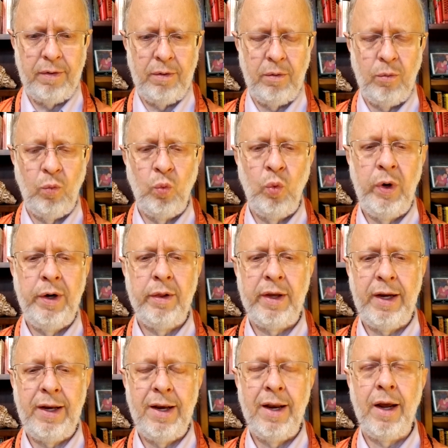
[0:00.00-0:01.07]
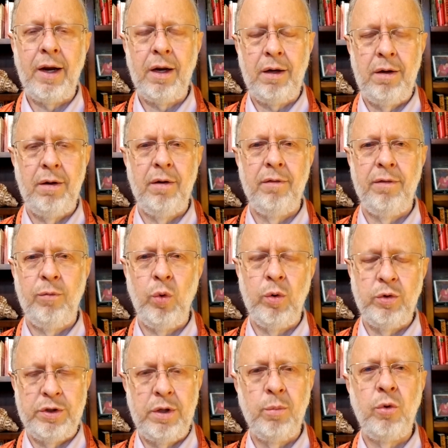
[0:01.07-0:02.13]
really negative? What was
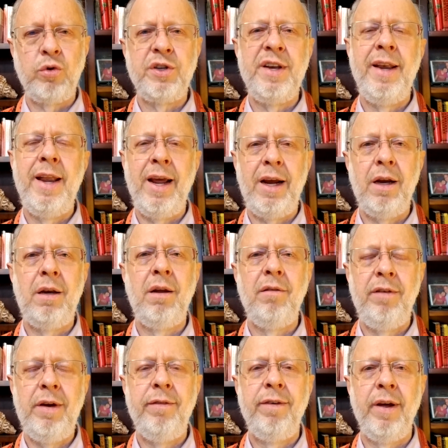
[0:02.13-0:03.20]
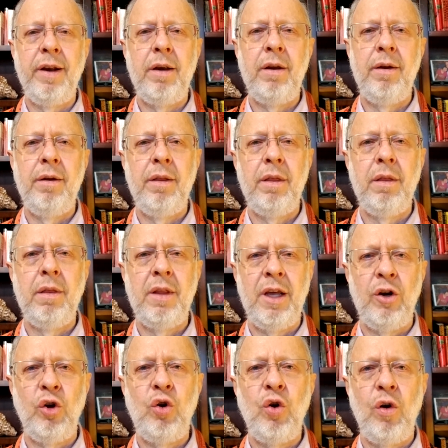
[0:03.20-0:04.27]
the most negative event that
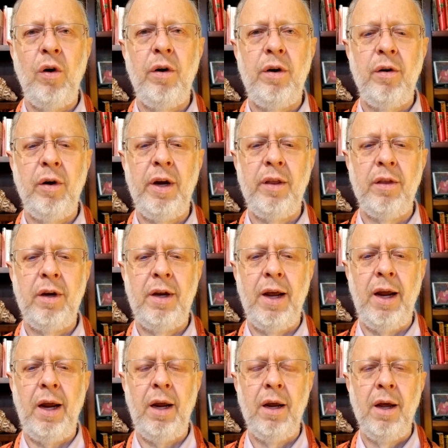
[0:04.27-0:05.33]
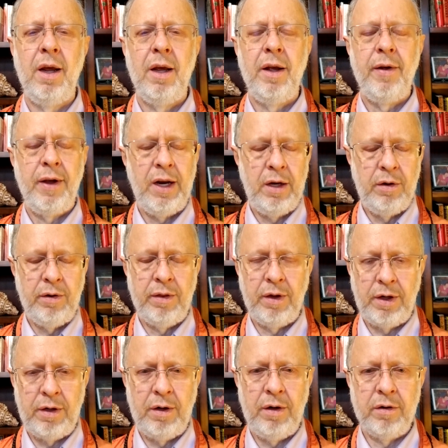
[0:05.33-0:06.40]
occurred during the day? And you think
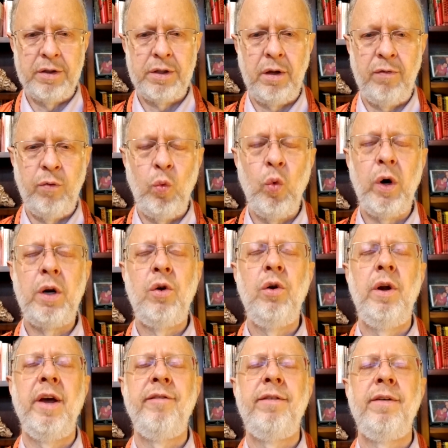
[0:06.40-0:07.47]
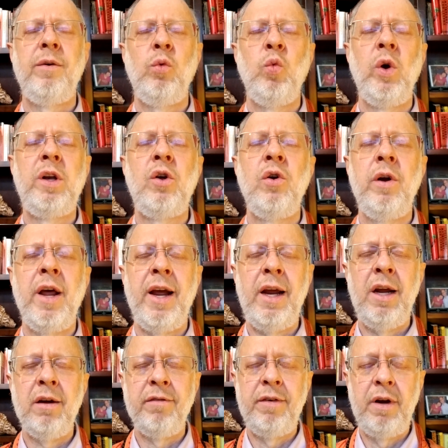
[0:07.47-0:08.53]
to yourself, what could I
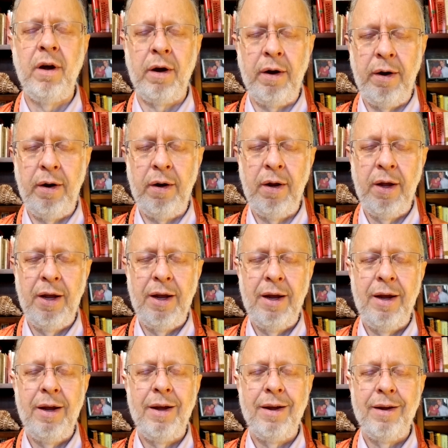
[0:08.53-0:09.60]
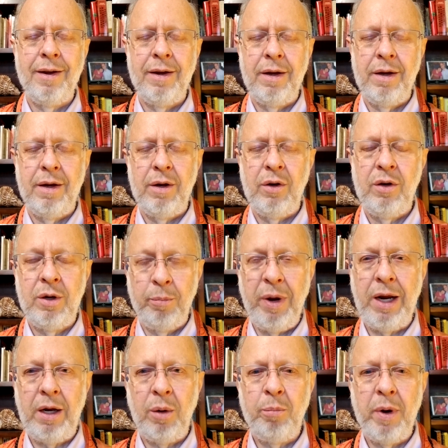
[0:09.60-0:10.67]
have done to
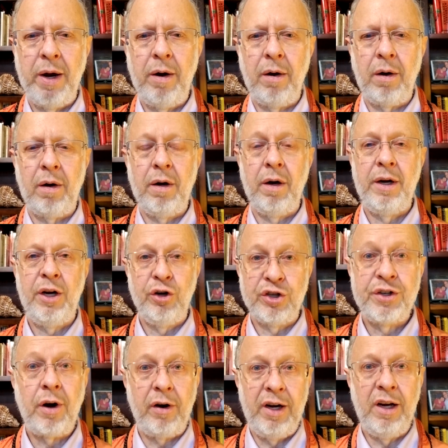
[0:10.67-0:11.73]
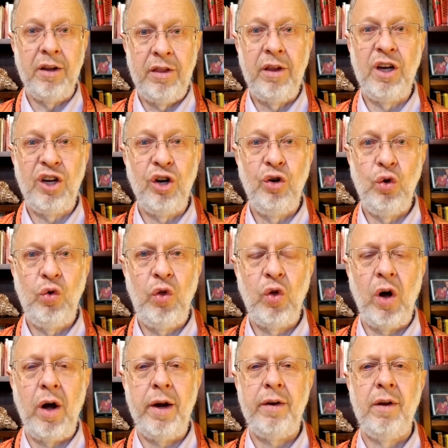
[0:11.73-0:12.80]
make it better? You're starting to think a new
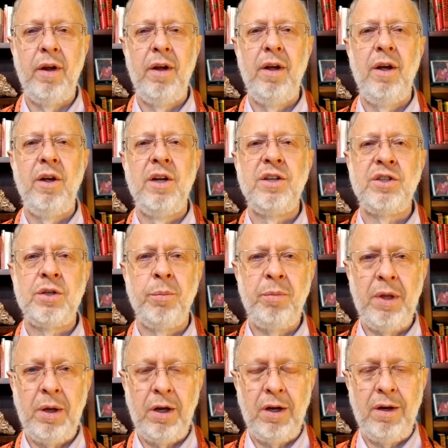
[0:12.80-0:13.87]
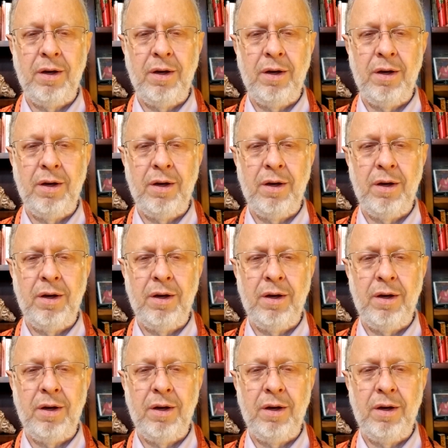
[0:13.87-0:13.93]
thought. Something